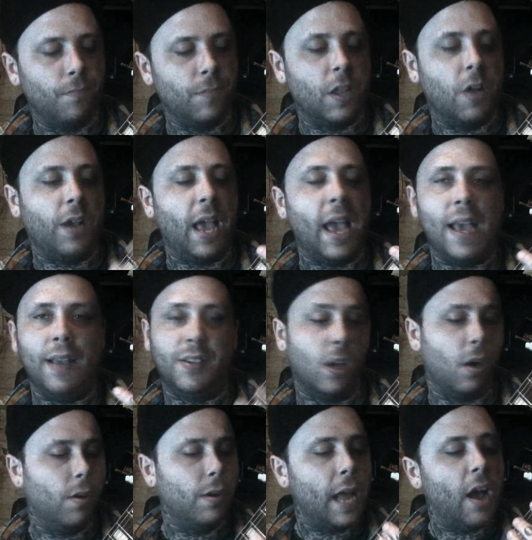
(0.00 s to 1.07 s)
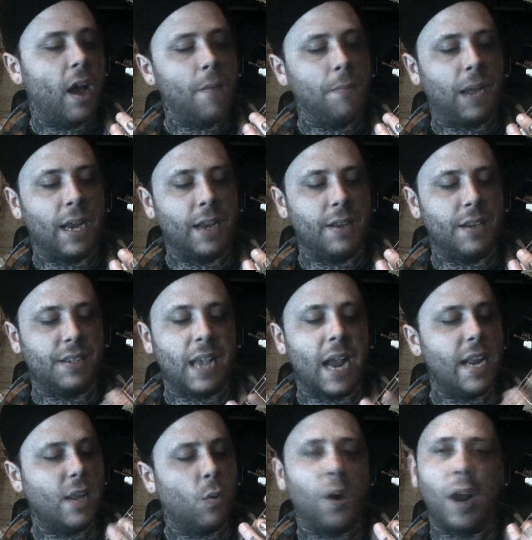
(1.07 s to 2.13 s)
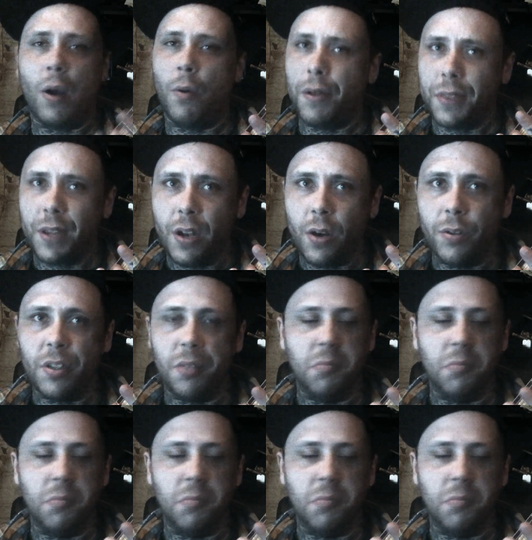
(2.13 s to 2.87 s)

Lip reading: Okay, so now I'm kind of deciding where I want the note to